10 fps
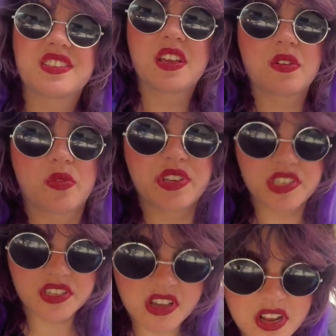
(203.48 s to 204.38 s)
So we
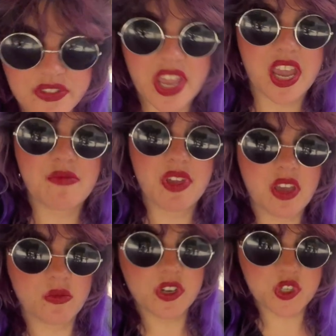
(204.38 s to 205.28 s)
just got off
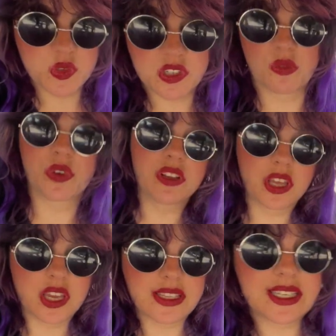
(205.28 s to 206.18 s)
Ant-Man, which was a really
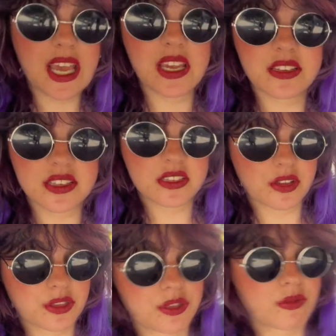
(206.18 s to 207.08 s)
intense
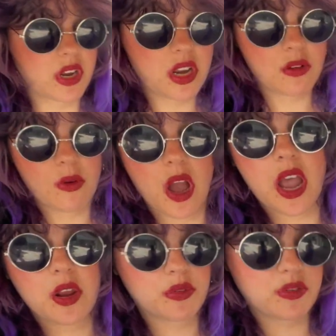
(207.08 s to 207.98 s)
3D
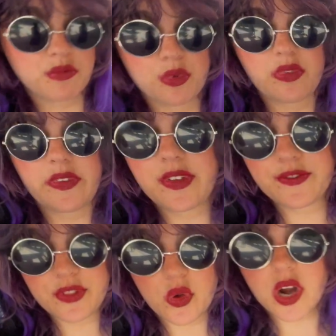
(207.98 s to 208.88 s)
ride with a moon
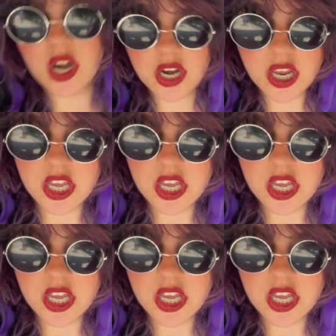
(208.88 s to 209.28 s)
floor.